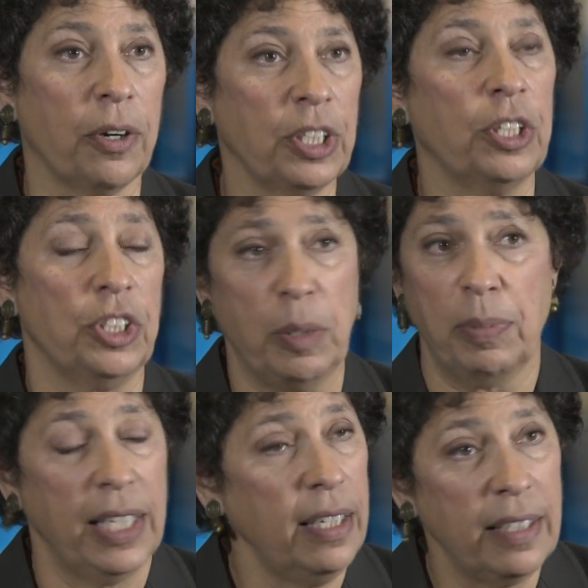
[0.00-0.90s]
her. You know, she
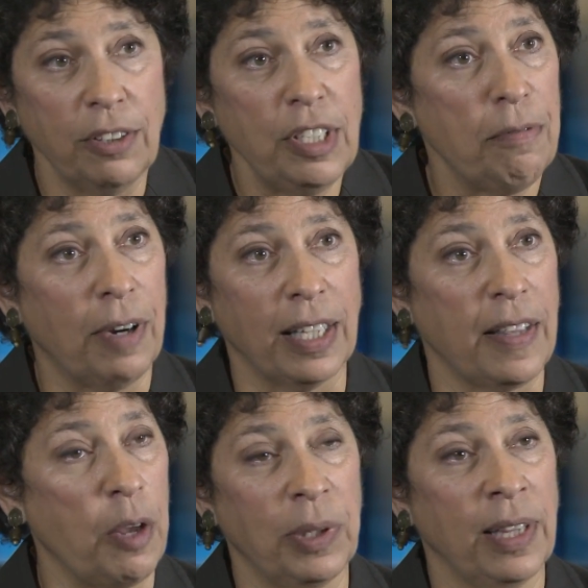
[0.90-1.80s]
pleaded guilty
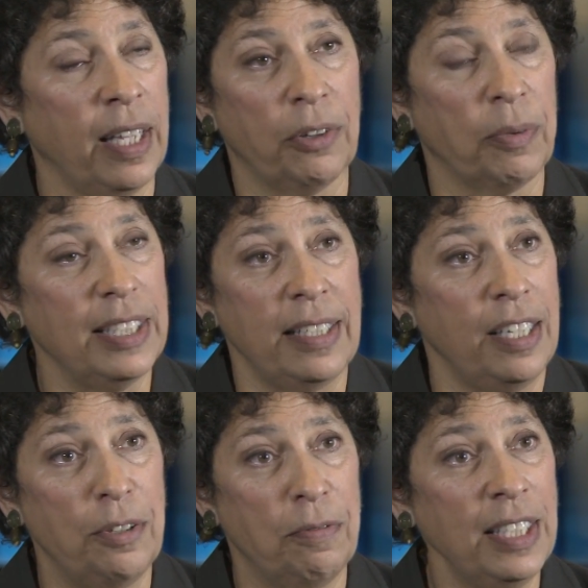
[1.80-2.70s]
finally. They wouldn't let her raise
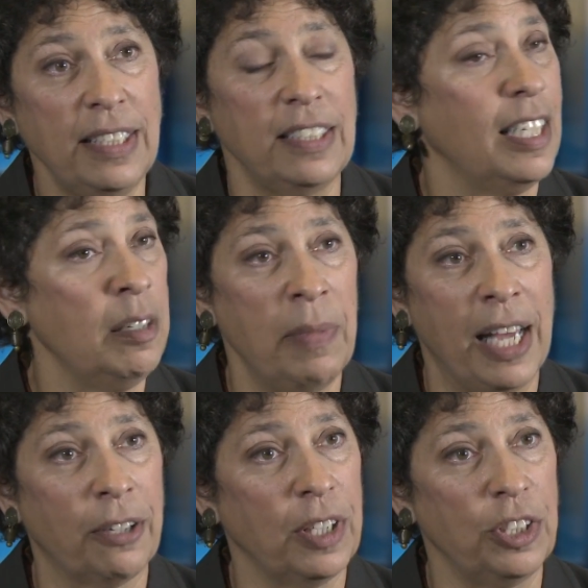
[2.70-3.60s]
any defenses. Didn't
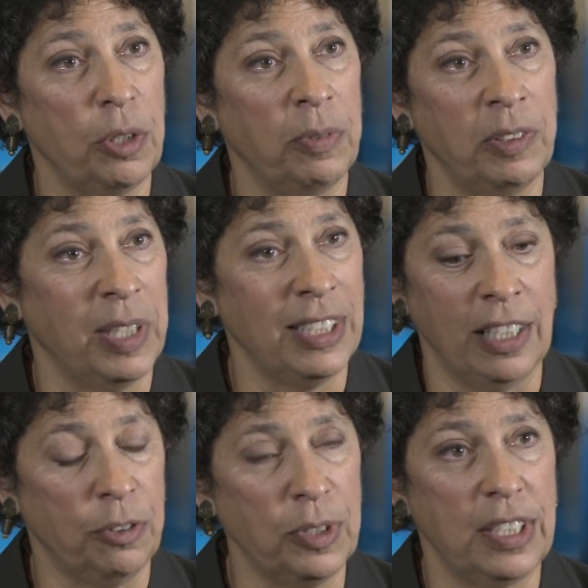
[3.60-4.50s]
matter that she
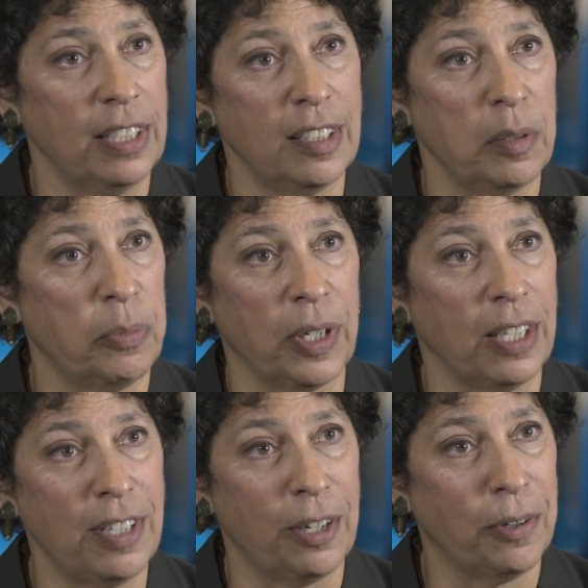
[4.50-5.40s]
wasn't interested in
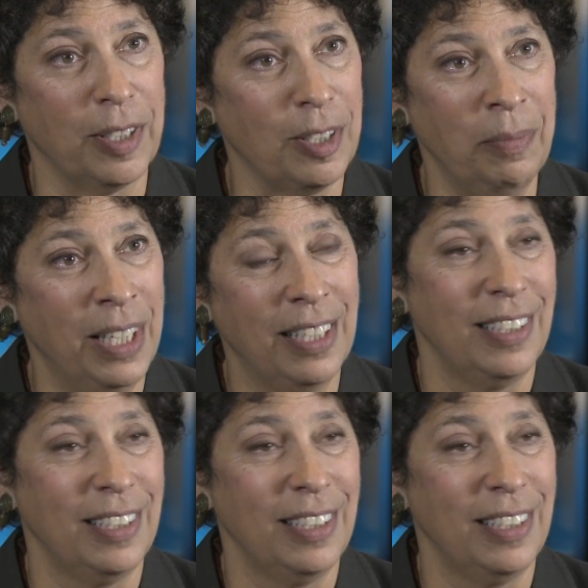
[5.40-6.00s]
supporting terrorism.